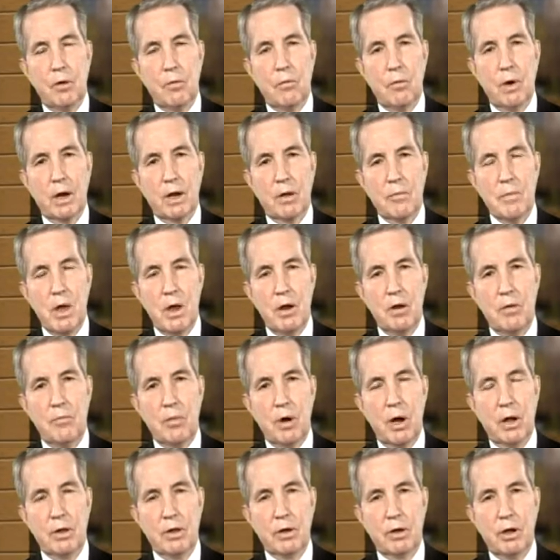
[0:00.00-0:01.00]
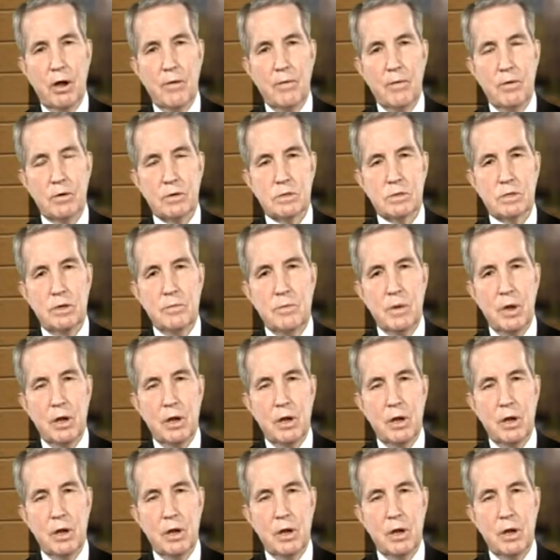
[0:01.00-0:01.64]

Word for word: recommended by the Governor's